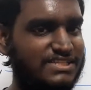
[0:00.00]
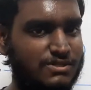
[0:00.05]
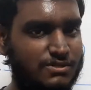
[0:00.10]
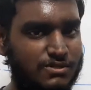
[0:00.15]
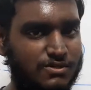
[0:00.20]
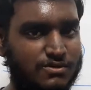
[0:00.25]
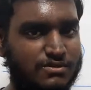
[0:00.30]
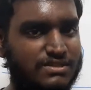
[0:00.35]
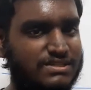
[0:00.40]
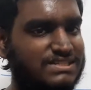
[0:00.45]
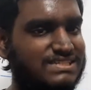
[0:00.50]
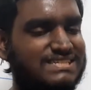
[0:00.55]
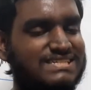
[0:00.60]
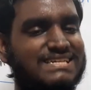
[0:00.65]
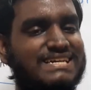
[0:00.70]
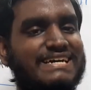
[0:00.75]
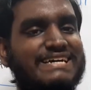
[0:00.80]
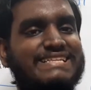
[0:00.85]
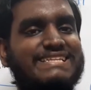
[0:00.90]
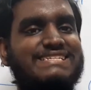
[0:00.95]
you do
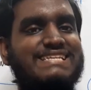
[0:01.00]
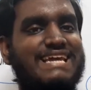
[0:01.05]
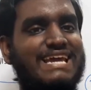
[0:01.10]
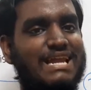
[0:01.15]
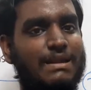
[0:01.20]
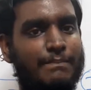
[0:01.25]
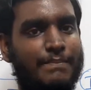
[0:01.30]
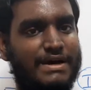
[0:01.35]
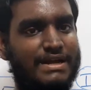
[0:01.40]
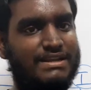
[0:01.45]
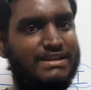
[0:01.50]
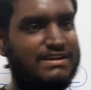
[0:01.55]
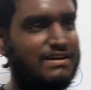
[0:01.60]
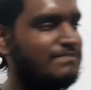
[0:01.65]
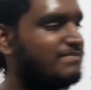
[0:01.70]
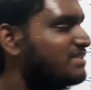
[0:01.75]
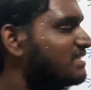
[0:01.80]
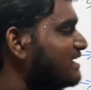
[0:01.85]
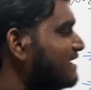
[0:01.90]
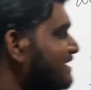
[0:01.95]
this, the second part
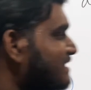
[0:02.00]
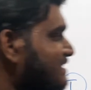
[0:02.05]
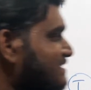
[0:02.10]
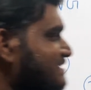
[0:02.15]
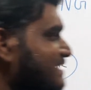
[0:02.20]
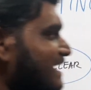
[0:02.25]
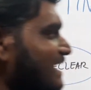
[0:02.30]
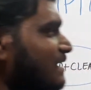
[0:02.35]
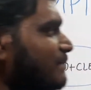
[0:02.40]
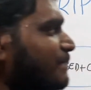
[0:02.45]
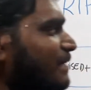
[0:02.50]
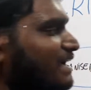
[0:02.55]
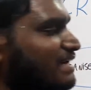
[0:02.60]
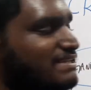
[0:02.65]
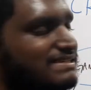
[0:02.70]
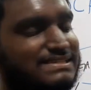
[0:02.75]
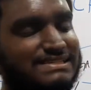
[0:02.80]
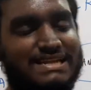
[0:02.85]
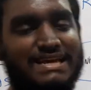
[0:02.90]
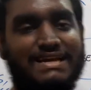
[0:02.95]
comes. The second part
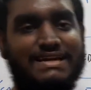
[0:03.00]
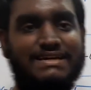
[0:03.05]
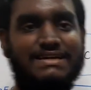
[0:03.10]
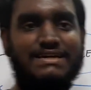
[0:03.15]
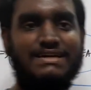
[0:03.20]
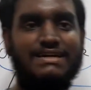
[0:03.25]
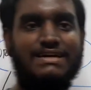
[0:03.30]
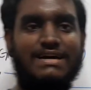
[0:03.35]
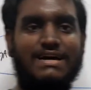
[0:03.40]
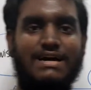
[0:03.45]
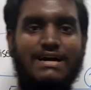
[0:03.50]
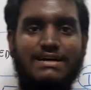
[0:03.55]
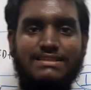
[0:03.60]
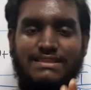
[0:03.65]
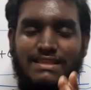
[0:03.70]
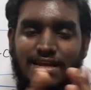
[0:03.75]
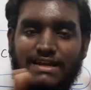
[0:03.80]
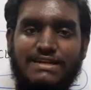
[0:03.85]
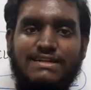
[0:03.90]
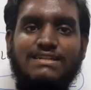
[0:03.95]
is the
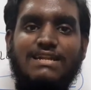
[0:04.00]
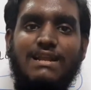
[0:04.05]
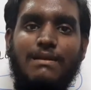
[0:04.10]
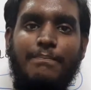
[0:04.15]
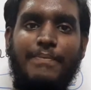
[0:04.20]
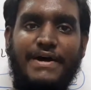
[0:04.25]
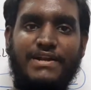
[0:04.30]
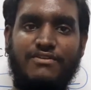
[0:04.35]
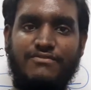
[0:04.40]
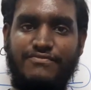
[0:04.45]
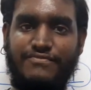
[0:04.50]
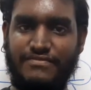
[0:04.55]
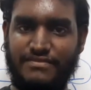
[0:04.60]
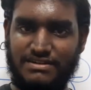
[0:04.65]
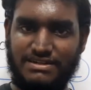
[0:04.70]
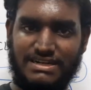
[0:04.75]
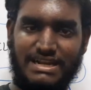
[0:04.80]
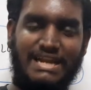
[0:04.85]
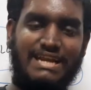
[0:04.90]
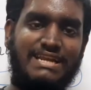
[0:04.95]
literal part
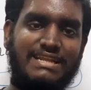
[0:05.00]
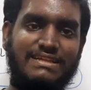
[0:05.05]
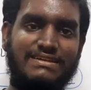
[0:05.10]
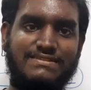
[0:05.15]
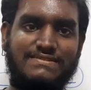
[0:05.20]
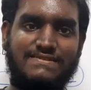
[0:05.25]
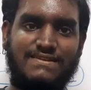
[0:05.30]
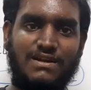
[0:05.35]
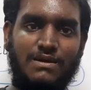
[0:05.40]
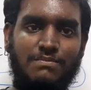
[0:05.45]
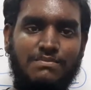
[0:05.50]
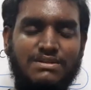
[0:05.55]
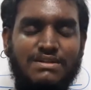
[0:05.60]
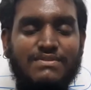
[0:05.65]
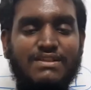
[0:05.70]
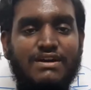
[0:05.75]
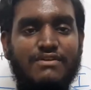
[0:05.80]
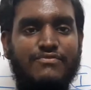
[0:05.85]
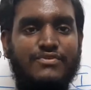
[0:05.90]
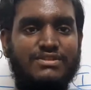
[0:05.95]
of writing a script.
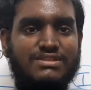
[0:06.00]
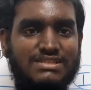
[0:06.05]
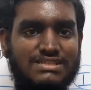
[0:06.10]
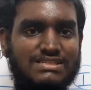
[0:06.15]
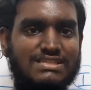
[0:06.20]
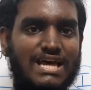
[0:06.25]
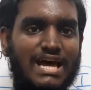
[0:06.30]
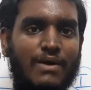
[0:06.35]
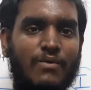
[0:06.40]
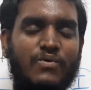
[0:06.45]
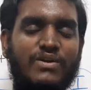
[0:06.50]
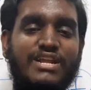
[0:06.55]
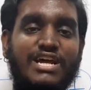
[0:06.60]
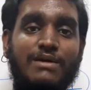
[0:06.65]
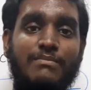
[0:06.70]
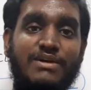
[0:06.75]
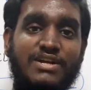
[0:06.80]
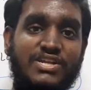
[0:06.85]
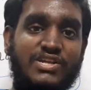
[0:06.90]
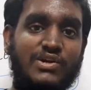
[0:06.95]
For this, I would
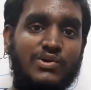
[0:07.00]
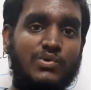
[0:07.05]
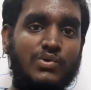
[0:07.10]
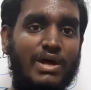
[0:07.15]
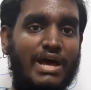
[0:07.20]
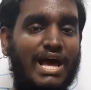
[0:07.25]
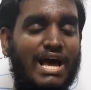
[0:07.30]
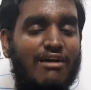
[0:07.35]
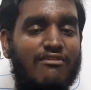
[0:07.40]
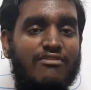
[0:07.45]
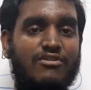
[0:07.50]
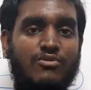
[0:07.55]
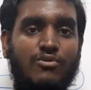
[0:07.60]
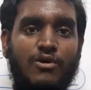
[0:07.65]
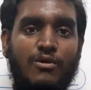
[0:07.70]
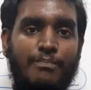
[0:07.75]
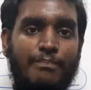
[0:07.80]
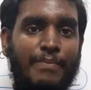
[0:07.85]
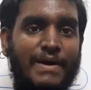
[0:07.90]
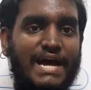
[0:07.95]
recommend you to have a
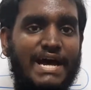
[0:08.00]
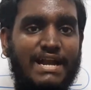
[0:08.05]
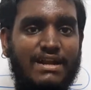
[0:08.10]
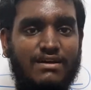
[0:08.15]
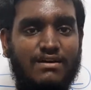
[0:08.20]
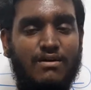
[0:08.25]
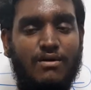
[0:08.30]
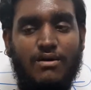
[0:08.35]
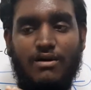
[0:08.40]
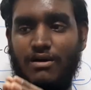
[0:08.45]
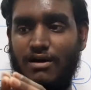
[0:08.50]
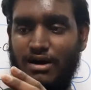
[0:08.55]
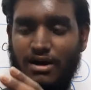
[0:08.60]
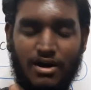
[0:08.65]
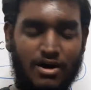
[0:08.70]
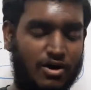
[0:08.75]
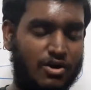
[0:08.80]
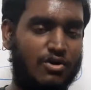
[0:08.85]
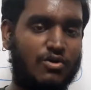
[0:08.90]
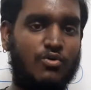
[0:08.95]
notepad
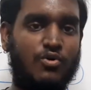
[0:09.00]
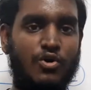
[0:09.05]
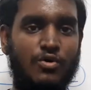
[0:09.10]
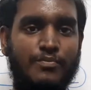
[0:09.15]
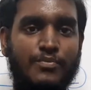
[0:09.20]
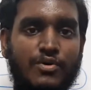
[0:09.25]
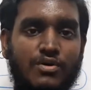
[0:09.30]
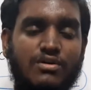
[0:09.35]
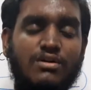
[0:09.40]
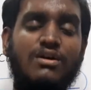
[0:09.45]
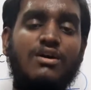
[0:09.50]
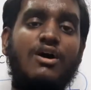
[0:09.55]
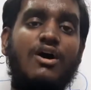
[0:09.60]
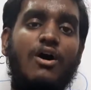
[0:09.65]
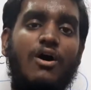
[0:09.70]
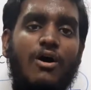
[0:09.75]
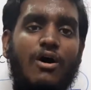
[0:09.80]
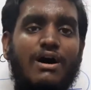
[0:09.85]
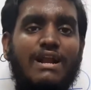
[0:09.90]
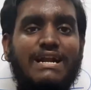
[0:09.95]
or a notebook
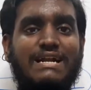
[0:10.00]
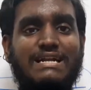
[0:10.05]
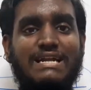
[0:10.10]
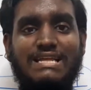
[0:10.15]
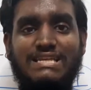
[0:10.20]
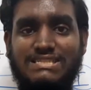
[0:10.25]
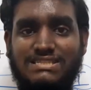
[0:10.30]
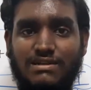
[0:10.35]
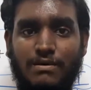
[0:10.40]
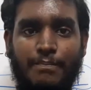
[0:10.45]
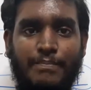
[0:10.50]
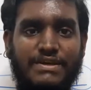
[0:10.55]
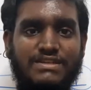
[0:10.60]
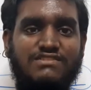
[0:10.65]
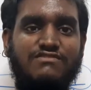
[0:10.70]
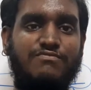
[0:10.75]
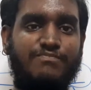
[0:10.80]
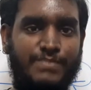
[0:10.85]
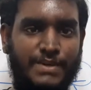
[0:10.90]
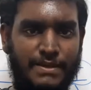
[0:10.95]
or at least a piece
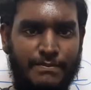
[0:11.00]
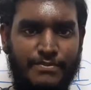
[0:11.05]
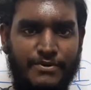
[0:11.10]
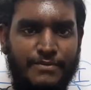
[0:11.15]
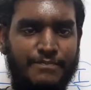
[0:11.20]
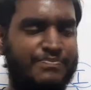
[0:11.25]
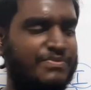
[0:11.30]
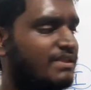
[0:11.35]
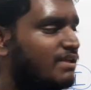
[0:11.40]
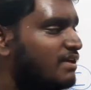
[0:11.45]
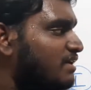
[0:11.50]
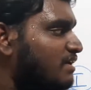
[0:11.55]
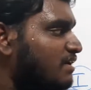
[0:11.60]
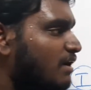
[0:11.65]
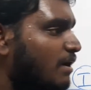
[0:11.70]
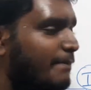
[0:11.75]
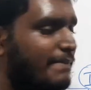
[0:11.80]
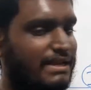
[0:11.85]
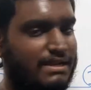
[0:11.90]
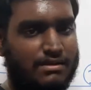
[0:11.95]
of paper.
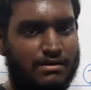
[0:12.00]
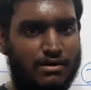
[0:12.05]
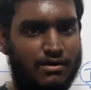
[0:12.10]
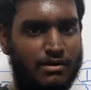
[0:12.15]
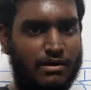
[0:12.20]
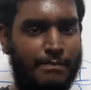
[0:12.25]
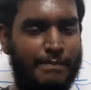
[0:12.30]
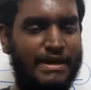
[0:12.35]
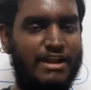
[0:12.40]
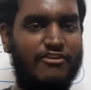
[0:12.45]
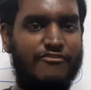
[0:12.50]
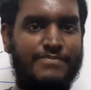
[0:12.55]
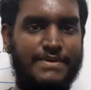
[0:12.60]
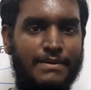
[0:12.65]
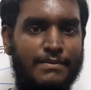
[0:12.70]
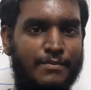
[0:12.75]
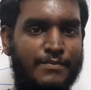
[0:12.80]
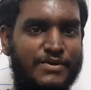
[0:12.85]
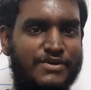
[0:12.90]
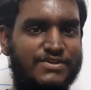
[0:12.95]
A pile of
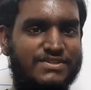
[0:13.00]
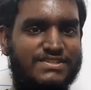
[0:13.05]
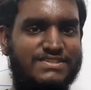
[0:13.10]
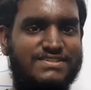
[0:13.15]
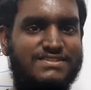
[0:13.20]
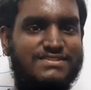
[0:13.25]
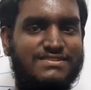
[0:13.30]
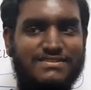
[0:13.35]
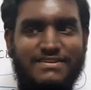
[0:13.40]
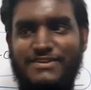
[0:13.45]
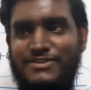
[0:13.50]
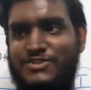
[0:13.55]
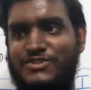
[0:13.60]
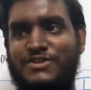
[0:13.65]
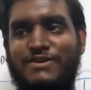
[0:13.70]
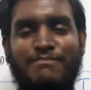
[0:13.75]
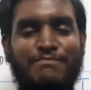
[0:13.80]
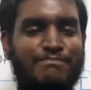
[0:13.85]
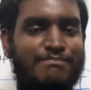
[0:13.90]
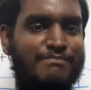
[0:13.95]
paper, because a
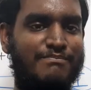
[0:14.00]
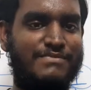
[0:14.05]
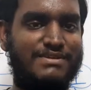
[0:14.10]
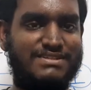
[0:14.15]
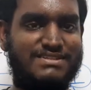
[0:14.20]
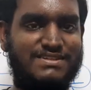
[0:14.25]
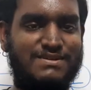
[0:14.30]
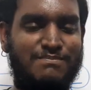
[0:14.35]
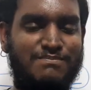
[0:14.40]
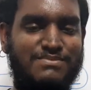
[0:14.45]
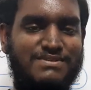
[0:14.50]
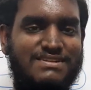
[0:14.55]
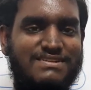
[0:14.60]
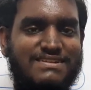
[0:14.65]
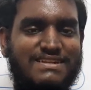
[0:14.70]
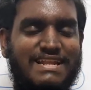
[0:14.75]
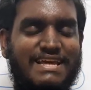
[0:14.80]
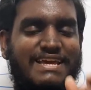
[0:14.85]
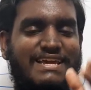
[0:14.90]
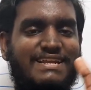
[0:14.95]
script
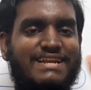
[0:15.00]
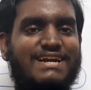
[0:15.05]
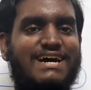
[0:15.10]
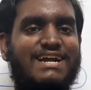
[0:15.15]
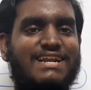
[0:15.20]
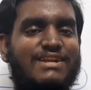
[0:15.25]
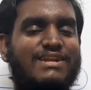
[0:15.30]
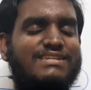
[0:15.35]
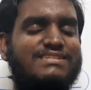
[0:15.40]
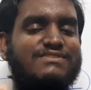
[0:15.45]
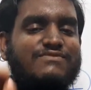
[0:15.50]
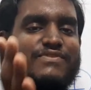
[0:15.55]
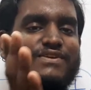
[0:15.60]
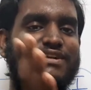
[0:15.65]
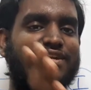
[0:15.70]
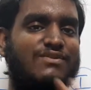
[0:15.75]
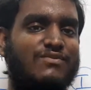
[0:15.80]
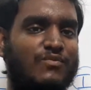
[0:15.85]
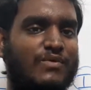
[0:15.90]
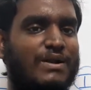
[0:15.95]
it doesn't fit
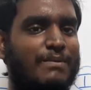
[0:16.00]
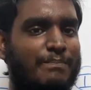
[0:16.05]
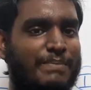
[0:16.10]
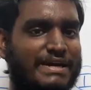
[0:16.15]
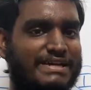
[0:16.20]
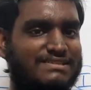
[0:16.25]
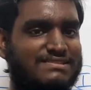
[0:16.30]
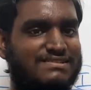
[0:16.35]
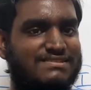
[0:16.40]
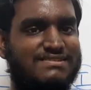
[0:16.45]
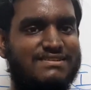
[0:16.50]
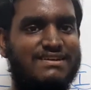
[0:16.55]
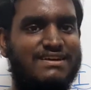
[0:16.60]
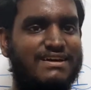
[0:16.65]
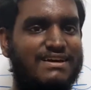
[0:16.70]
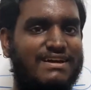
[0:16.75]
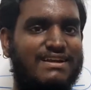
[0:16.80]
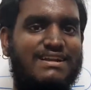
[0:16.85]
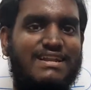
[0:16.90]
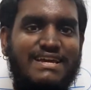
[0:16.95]
on one page.
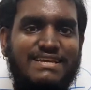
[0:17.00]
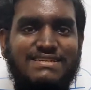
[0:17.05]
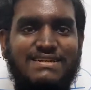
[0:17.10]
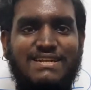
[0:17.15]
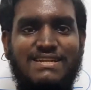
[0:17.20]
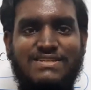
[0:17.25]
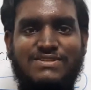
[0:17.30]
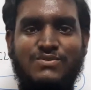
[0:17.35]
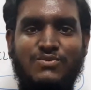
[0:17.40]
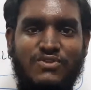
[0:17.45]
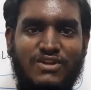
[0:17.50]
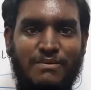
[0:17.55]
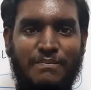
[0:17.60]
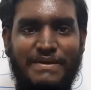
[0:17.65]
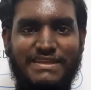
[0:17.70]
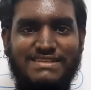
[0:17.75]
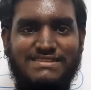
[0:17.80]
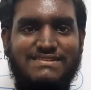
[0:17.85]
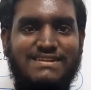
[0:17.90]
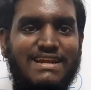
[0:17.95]
It takes at least 2-3
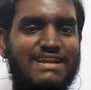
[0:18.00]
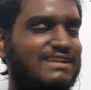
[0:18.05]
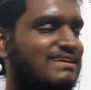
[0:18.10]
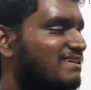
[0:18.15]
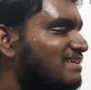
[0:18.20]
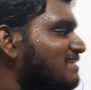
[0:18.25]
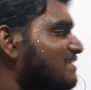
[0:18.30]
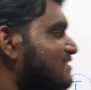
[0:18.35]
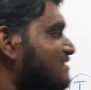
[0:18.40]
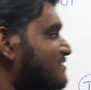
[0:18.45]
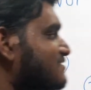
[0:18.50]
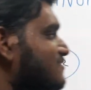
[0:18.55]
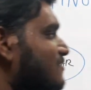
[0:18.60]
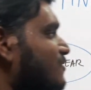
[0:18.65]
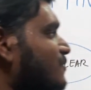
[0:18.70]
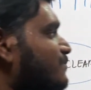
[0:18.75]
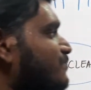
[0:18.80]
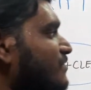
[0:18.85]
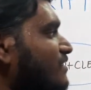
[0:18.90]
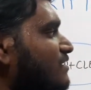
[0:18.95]
pages, right?
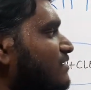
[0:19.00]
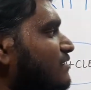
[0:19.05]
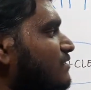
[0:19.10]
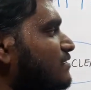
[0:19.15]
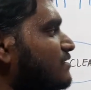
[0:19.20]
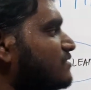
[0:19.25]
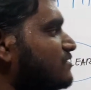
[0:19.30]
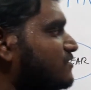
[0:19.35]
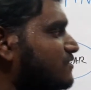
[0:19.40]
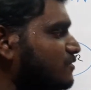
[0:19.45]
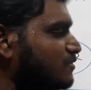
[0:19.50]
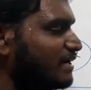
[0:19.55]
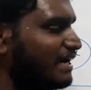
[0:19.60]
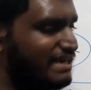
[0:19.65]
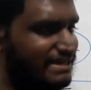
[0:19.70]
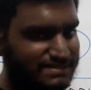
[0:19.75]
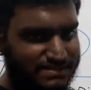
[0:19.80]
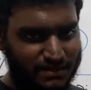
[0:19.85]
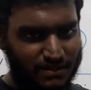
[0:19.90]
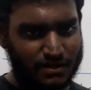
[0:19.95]
So To write
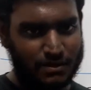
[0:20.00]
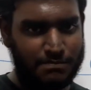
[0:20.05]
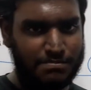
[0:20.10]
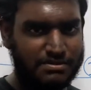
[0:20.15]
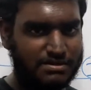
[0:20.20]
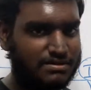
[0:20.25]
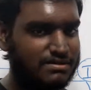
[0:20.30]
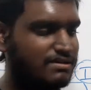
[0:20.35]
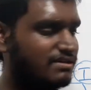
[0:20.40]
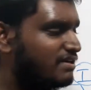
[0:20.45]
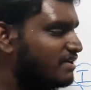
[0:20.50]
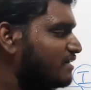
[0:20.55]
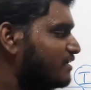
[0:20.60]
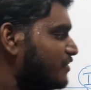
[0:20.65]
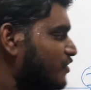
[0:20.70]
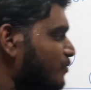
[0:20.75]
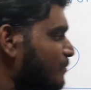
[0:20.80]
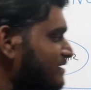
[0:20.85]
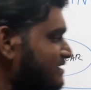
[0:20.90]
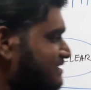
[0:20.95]
a script,
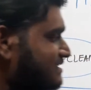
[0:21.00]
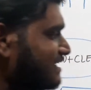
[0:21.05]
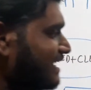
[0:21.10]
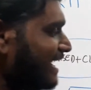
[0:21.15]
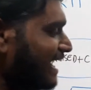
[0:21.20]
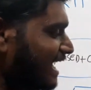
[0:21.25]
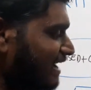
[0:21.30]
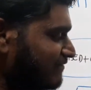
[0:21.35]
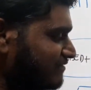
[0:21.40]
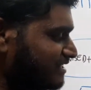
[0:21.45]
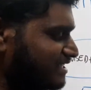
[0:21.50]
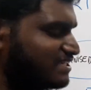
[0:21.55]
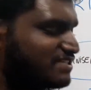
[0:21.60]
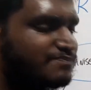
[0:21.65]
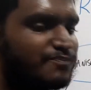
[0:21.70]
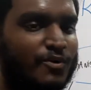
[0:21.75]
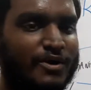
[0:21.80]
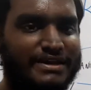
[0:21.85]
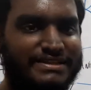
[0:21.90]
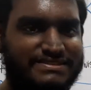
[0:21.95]
you must have these
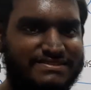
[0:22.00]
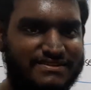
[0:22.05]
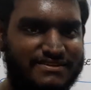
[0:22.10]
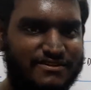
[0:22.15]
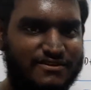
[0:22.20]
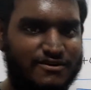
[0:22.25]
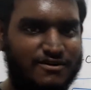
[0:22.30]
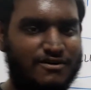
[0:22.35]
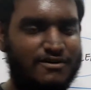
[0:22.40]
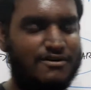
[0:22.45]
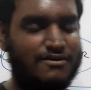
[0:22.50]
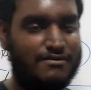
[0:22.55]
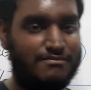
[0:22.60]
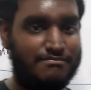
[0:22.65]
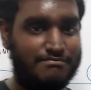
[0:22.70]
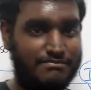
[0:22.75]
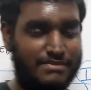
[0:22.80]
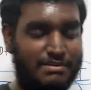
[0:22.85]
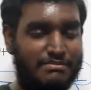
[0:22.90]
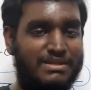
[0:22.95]
points in
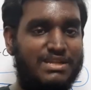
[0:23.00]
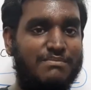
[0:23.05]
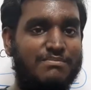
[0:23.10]
your memory